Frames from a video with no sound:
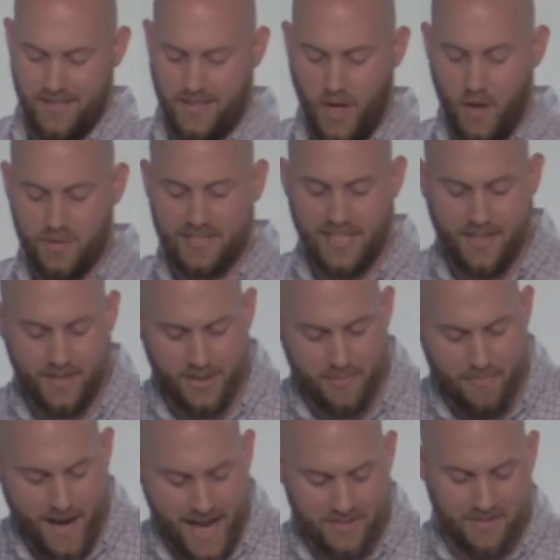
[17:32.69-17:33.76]
Go tell your
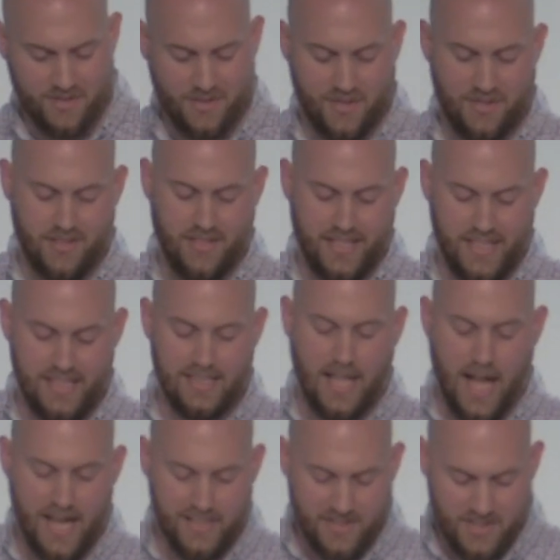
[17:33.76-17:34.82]
master,
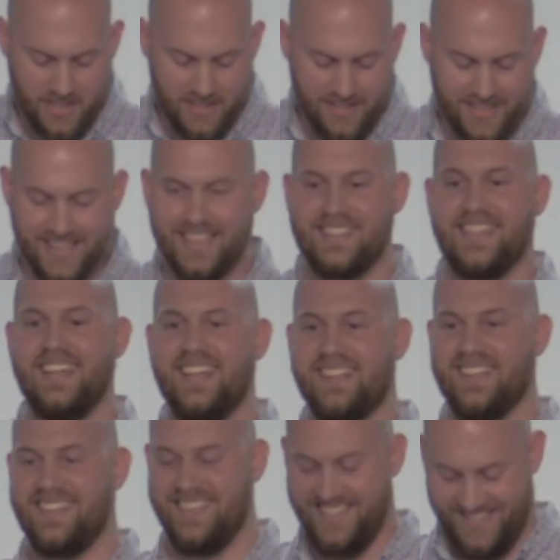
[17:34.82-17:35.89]
Elijah is
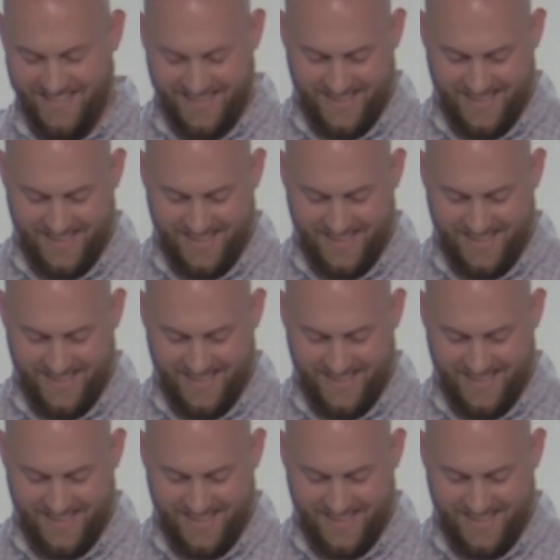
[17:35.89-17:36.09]
here.